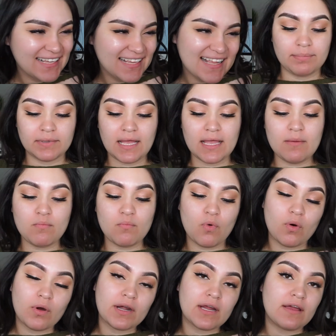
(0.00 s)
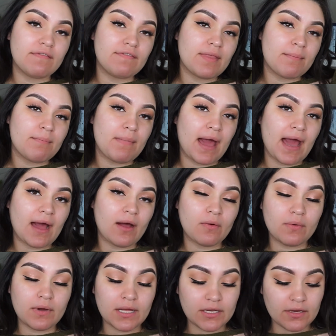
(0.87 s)
Apply more of the
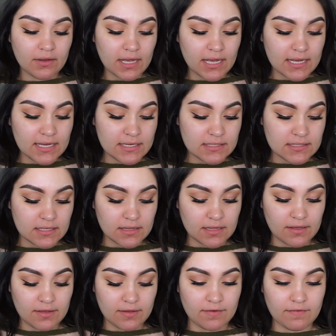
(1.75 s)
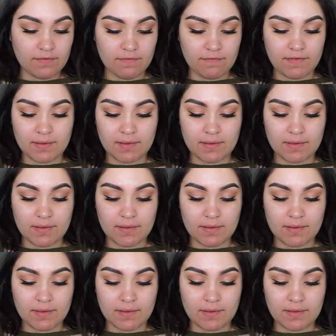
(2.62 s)
matte one, you guys, the